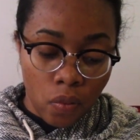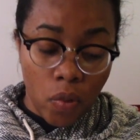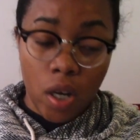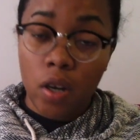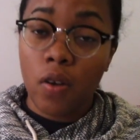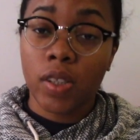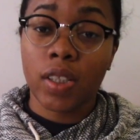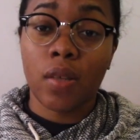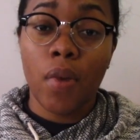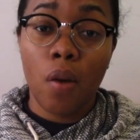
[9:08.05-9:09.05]
we're going to go to
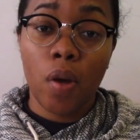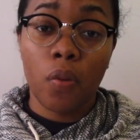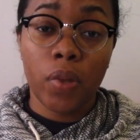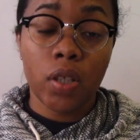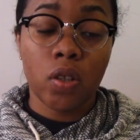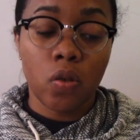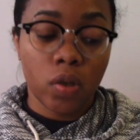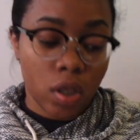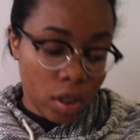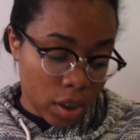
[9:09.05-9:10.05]
some MLB
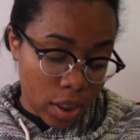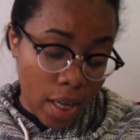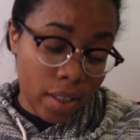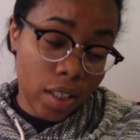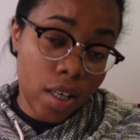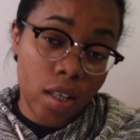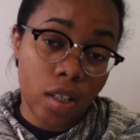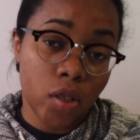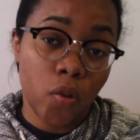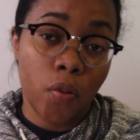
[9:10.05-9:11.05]
news. Tonight, the
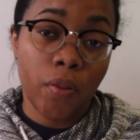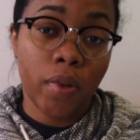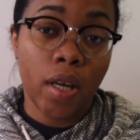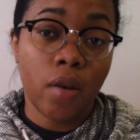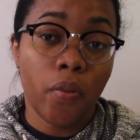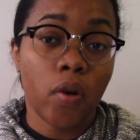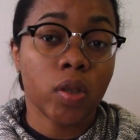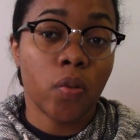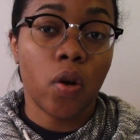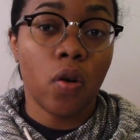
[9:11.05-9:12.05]
Yankees will be playing the
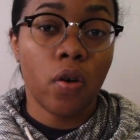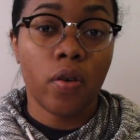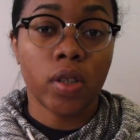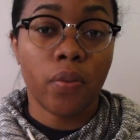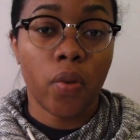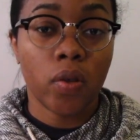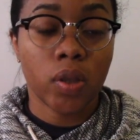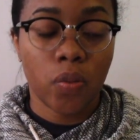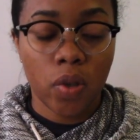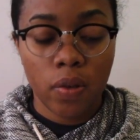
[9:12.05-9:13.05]
Baltimore Orioles in
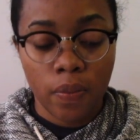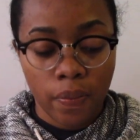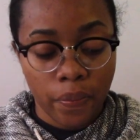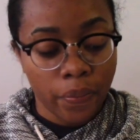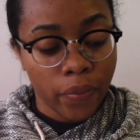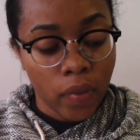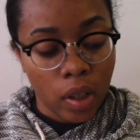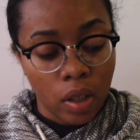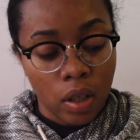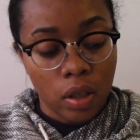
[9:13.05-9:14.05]
Baltimore.
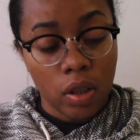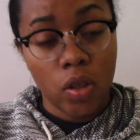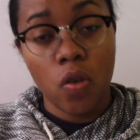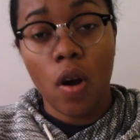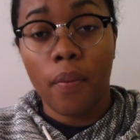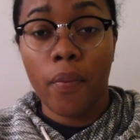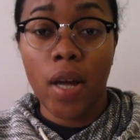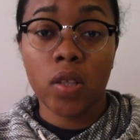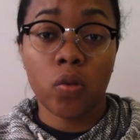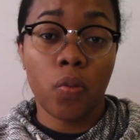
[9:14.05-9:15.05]
The New York
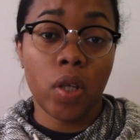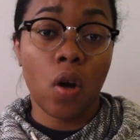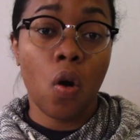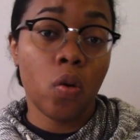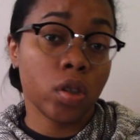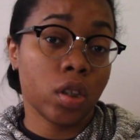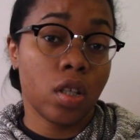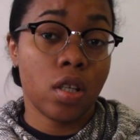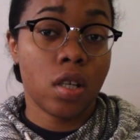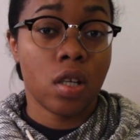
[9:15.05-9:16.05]
Mets will be
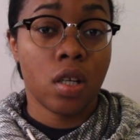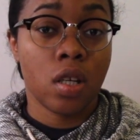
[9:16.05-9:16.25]
hosting